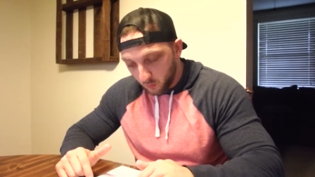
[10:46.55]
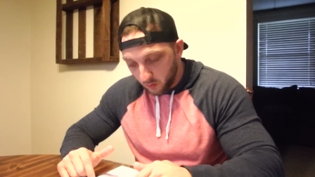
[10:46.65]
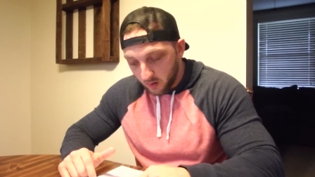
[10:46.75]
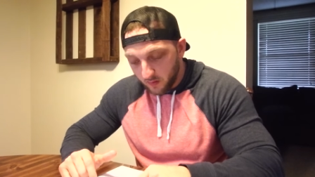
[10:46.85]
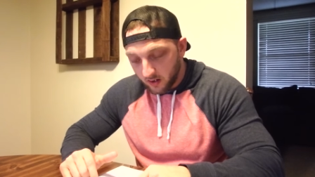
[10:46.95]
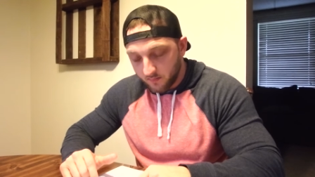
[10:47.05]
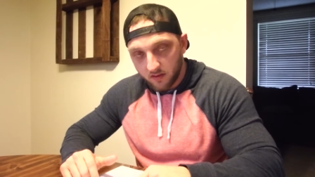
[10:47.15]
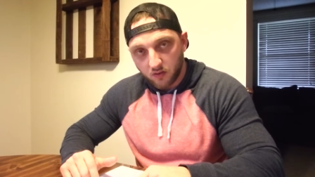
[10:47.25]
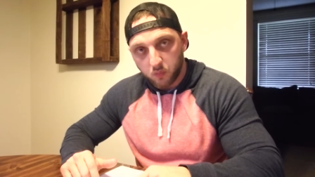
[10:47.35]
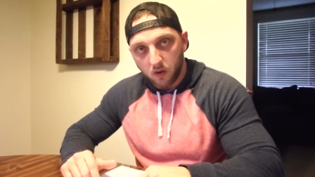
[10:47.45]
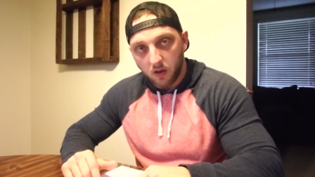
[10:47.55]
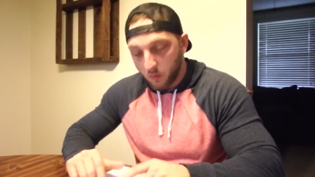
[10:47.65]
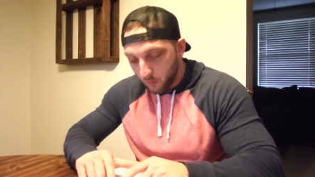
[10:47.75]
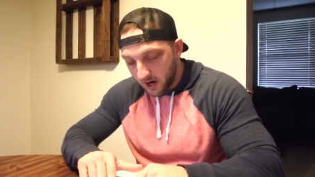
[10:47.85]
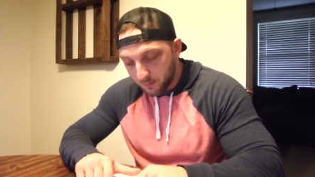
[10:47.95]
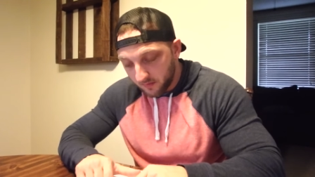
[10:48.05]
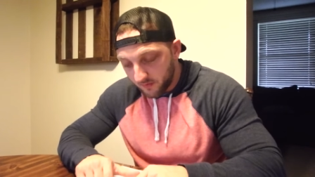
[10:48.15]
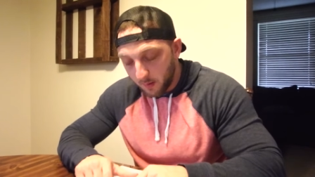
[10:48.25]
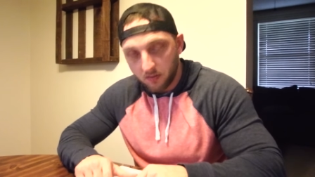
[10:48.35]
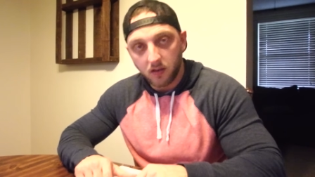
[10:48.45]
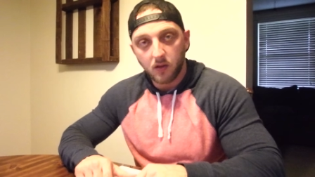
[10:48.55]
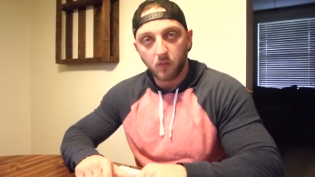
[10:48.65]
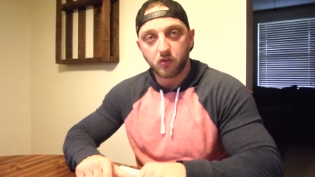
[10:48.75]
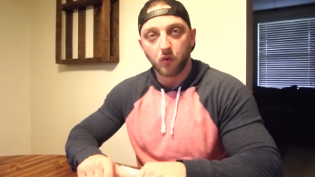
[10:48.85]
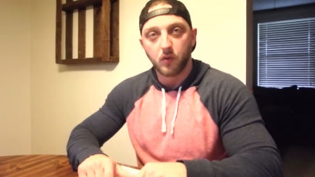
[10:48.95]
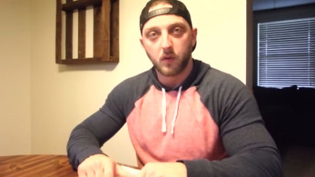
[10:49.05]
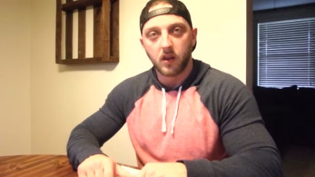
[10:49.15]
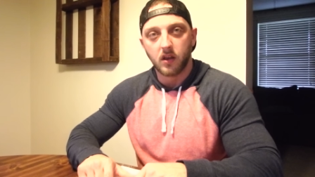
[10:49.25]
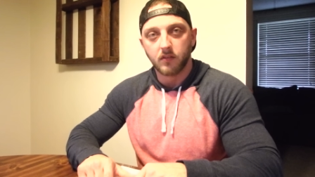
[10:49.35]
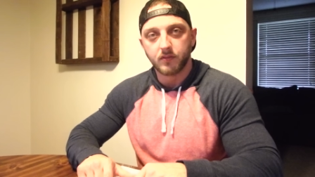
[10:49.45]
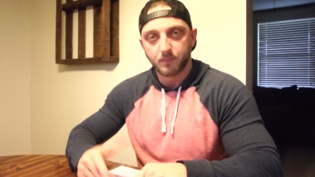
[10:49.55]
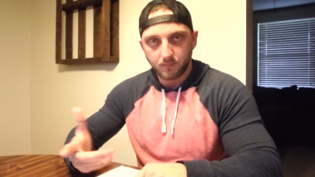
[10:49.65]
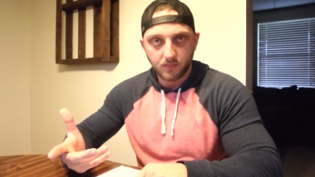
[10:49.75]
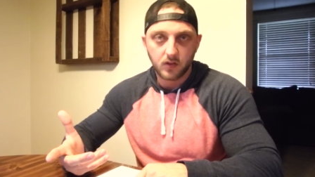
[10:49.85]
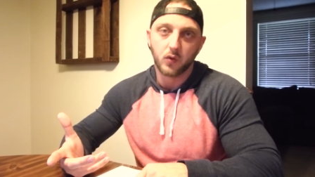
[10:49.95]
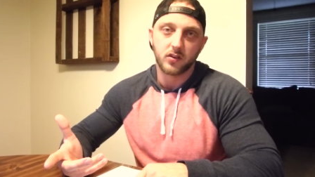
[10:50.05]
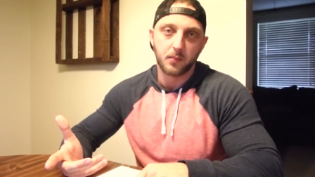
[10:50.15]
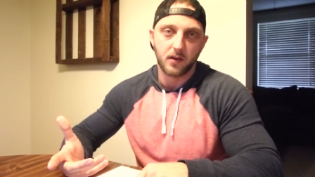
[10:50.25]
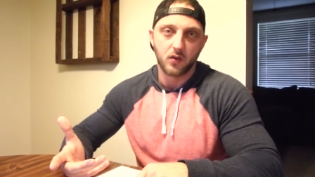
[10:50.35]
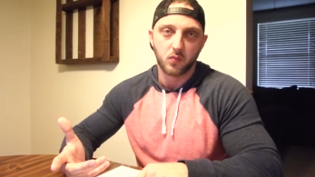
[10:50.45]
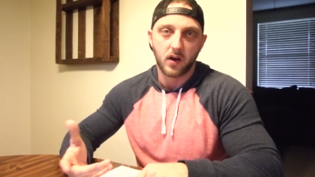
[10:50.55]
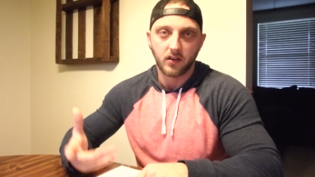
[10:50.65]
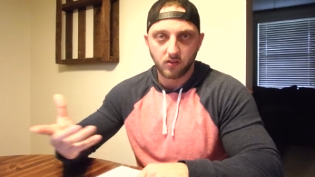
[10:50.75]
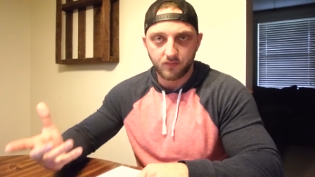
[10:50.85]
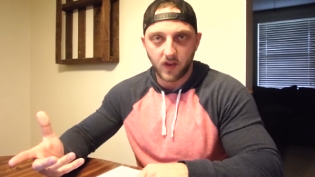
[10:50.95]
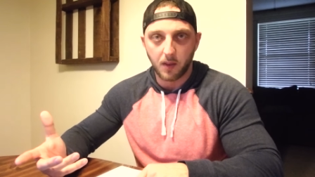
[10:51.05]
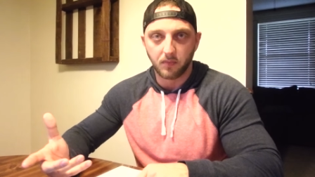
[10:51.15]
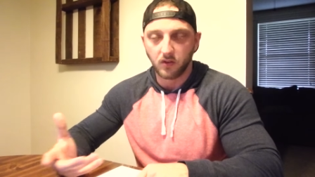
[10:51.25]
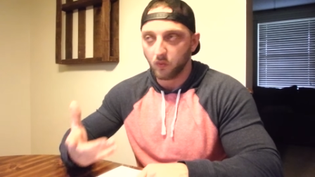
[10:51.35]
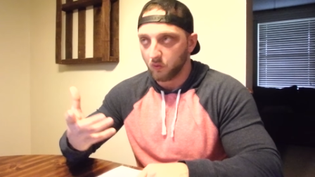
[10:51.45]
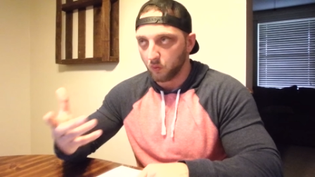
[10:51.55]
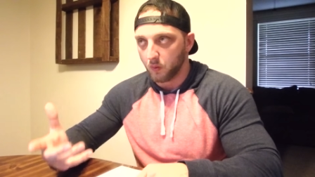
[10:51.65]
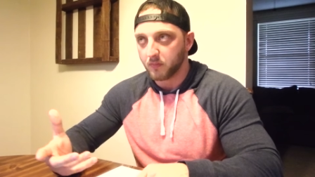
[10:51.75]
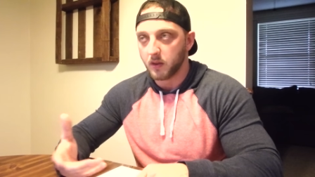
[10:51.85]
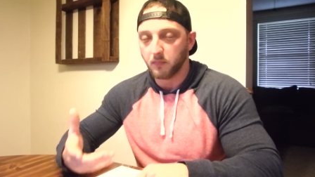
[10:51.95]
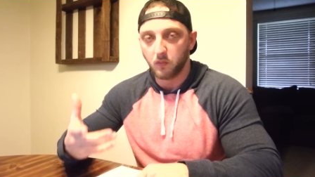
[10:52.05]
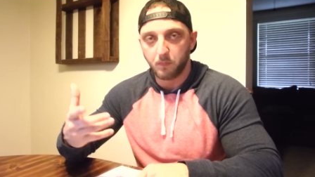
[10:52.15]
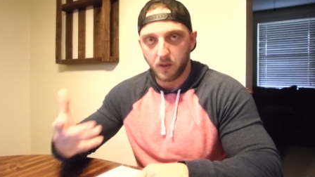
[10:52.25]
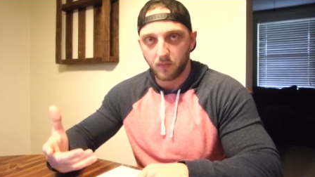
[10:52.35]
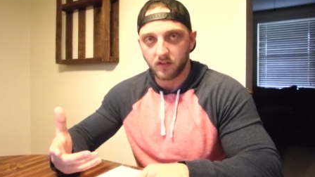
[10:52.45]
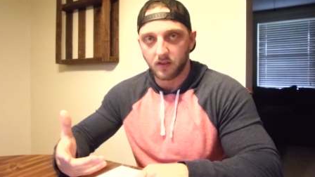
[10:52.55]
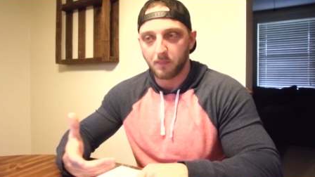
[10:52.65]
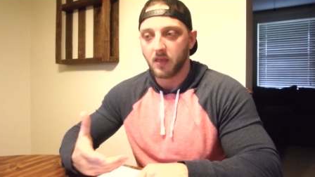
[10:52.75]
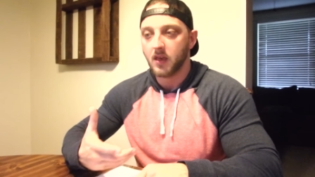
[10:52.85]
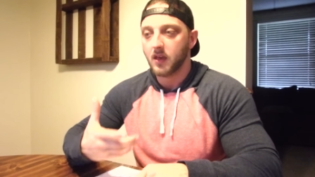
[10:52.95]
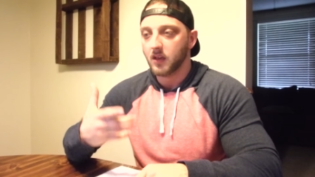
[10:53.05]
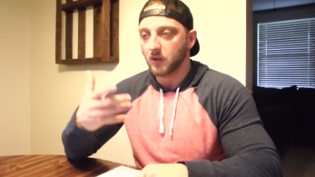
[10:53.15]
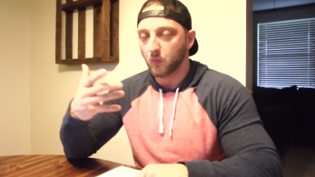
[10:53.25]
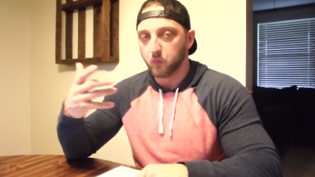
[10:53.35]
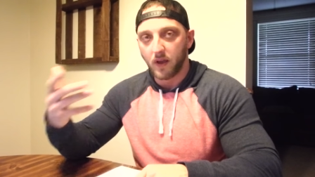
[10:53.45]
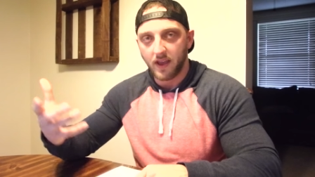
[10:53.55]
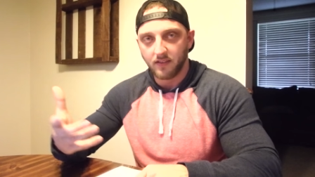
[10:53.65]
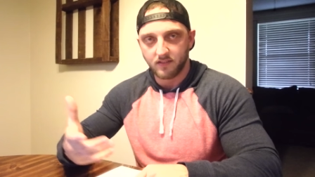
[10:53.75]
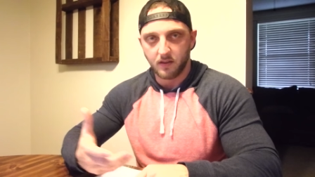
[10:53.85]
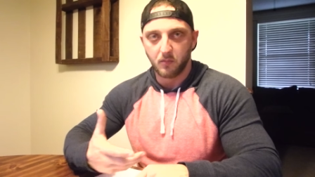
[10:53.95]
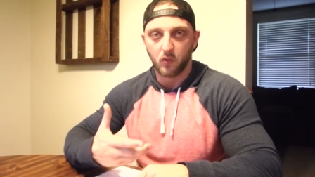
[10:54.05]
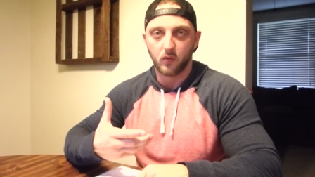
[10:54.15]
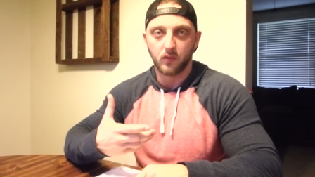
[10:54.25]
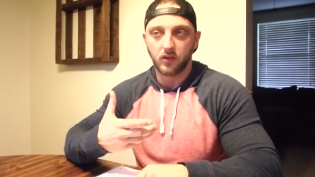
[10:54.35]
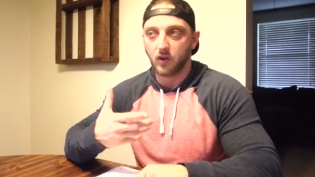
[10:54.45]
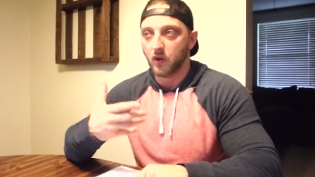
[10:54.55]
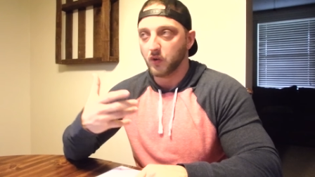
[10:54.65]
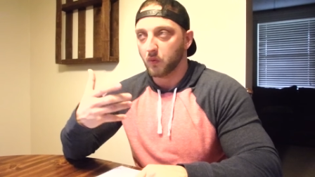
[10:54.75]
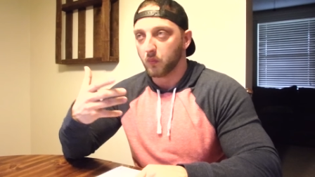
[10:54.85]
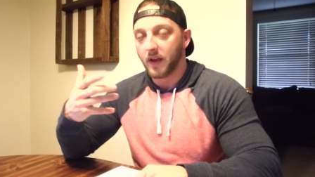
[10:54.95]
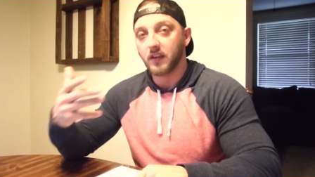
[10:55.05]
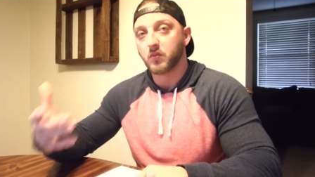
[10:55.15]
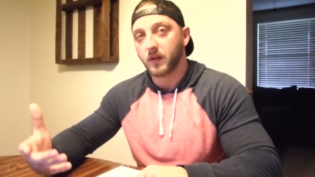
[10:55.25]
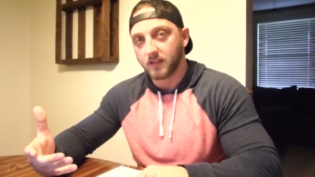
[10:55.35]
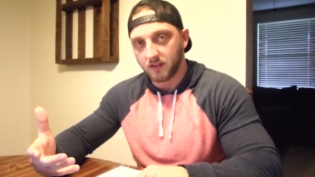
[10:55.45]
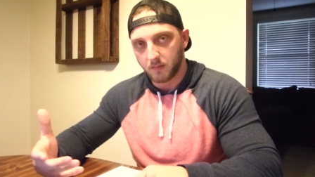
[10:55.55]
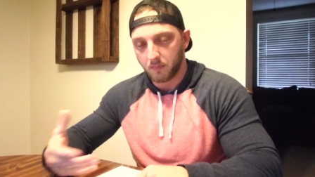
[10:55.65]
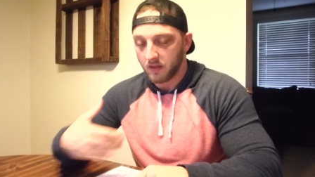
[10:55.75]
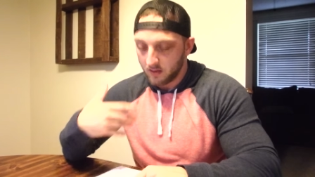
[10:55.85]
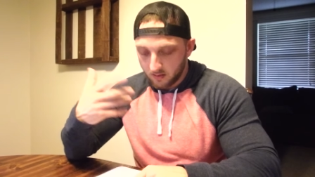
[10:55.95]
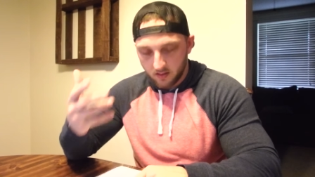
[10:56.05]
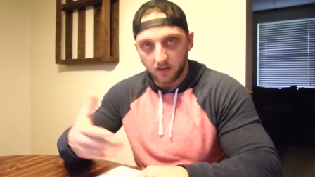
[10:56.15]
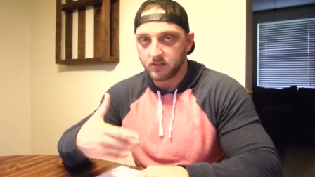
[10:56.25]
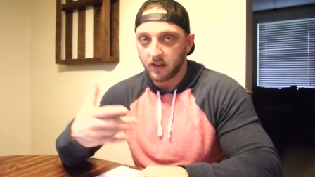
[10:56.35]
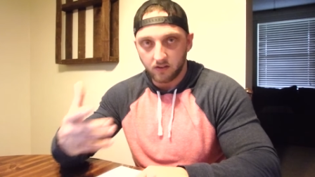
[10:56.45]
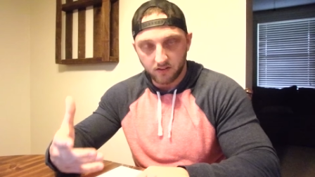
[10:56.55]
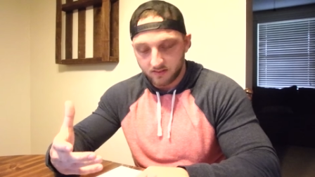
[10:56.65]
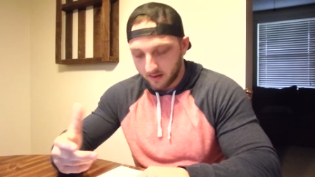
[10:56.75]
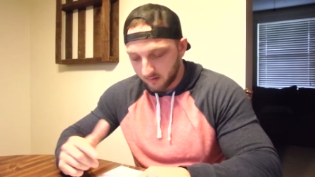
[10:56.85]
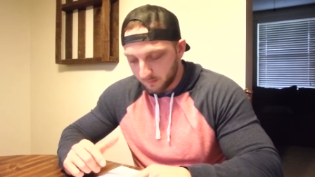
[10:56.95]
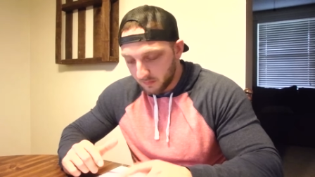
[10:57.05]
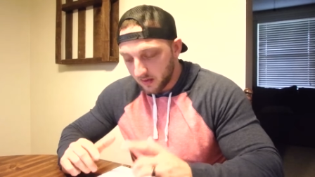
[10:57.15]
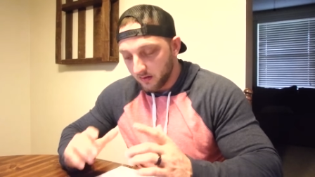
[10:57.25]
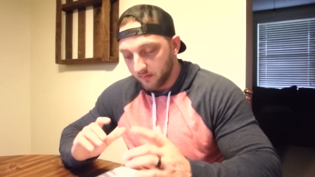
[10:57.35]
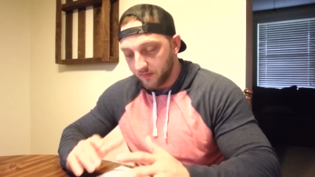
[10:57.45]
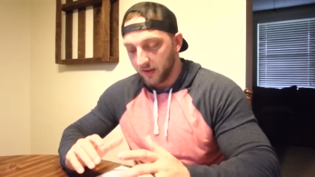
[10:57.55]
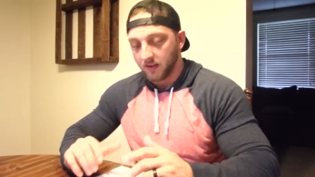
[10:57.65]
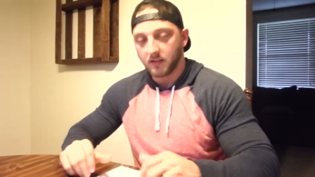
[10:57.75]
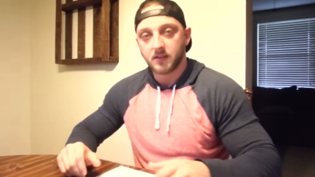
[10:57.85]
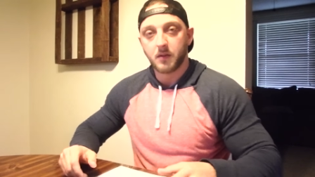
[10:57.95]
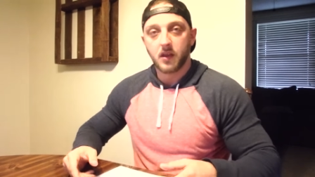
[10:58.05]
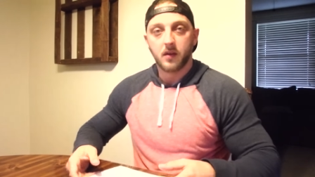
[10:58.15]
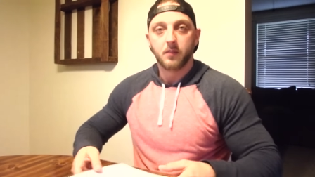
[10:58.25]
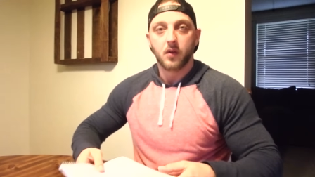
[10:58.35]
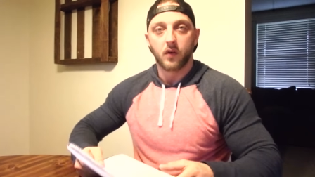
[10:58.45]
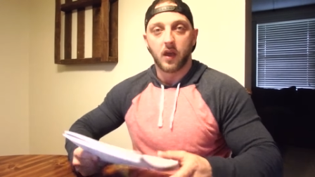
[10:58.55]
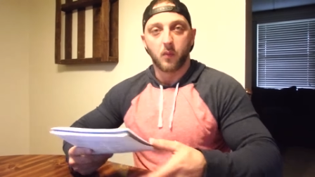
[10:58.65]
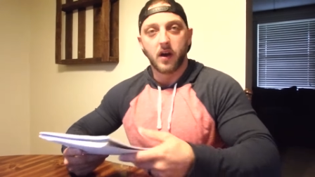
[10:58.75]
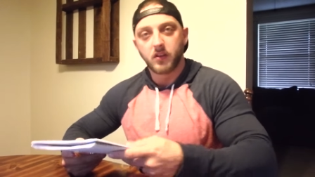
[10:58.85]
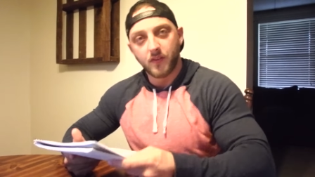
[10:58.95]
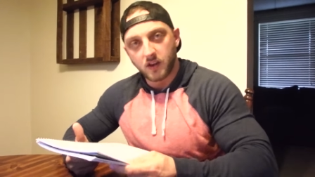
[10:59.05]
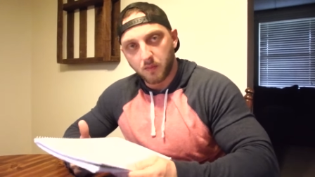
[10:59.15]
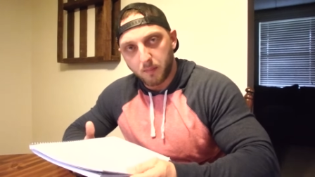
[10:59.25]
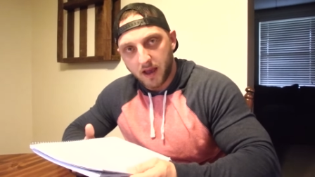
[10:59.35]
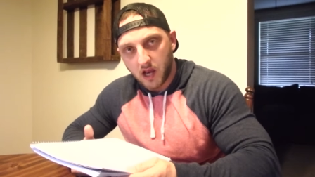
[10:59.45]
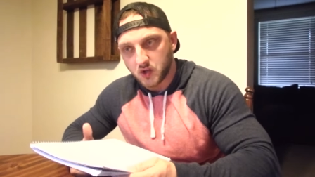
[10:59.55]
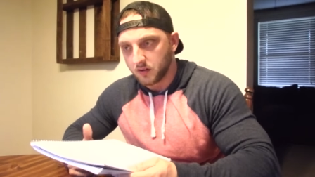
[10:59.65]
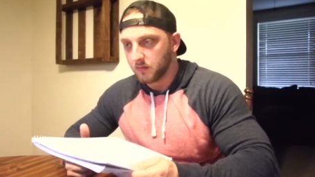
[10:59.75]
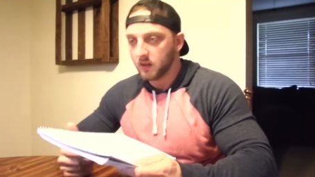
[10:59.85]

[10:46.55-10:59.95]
what do I love this? Why is my family truly what I love? Of course, everybody knows why. It's your family. You grew up with them. You've been with them. You raised them, or you know, you were raised with them, etc., etc. Fitness. Okay, why is fitness my passion?